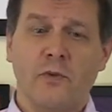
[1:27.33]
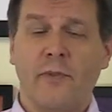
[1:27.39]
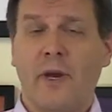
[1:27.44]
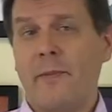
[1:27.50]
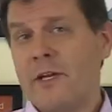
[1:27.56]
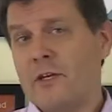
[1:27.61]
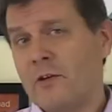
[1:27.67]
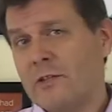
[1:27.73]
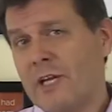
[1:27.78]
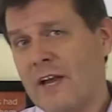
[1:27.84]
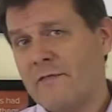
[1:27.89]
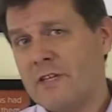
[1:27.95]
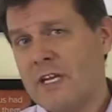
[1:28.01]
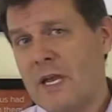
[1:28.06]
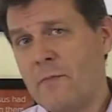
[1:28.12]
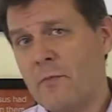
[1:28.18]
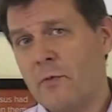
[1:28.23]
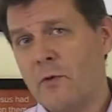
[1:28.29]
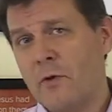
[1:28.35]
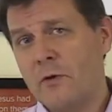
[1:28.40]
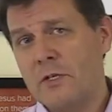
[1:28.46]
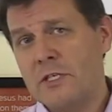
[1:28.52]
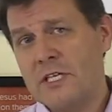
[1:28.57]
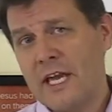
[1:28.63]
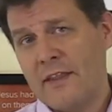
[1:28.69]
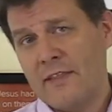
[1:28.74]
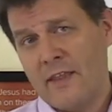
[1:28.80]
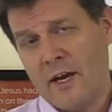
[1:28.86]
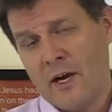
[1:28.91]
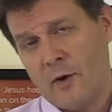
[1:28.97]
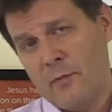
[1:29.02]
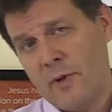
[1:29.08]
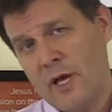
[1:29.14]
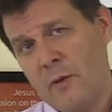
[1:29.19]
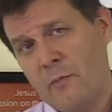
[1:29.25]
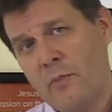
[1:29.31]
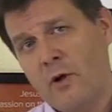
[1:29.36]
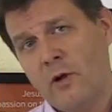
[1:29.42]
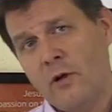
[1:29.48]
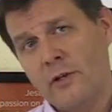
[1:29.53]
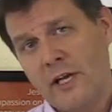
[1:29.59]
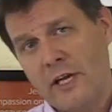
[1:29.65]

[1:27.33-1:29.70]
maybe don't have deep roots and they are being pulled